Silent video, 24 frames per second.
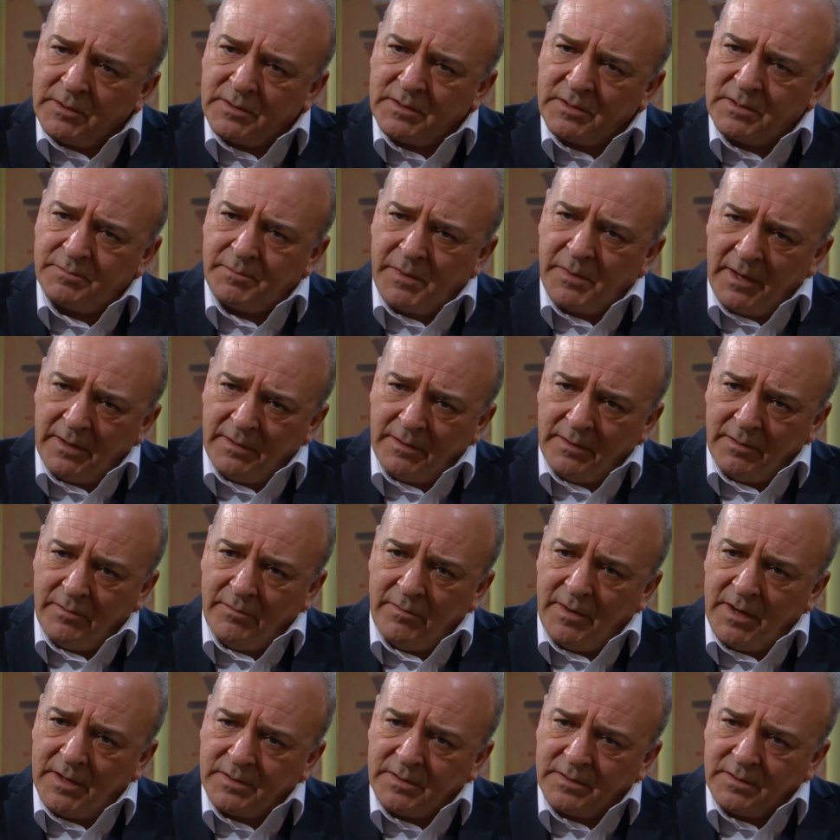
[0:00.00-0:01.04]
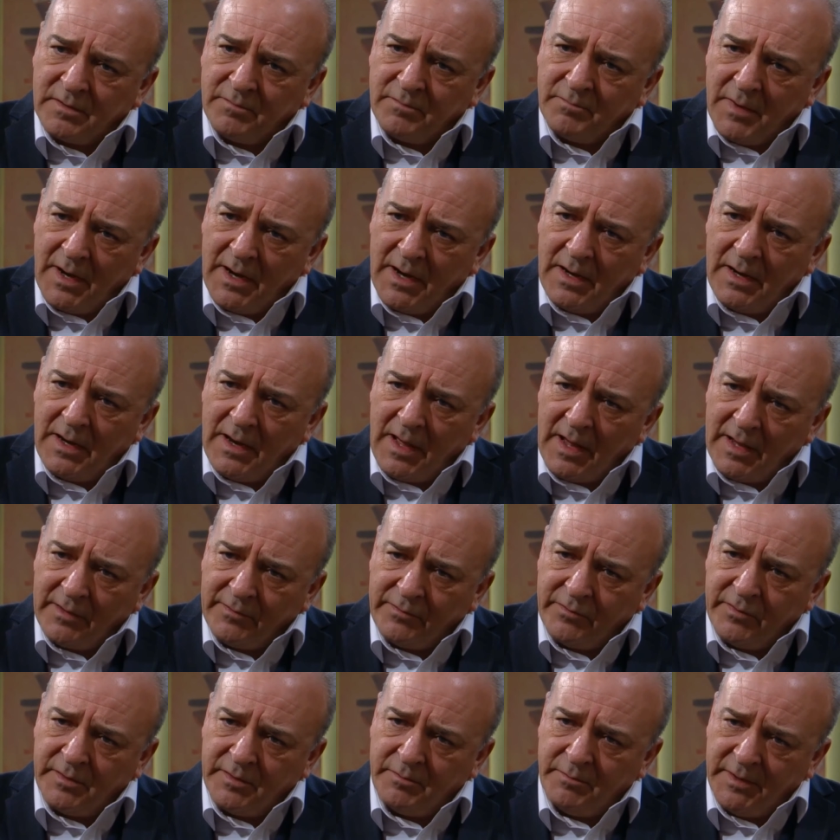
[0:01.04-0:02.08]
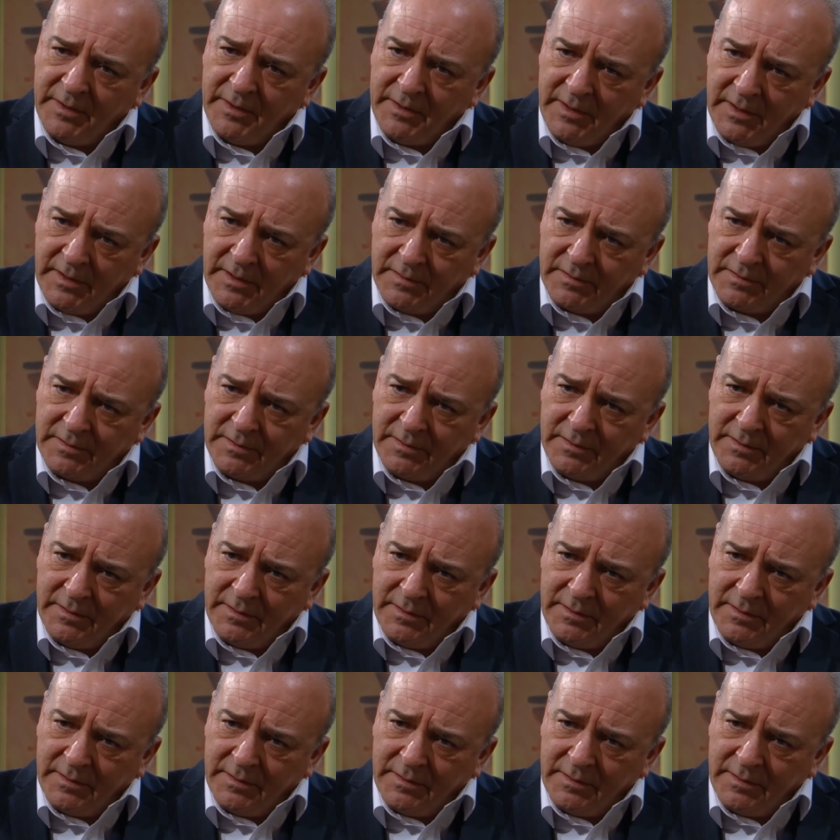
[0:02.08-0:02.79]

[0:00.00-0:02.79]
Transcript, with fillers: to spend the rest of my life with Bernice.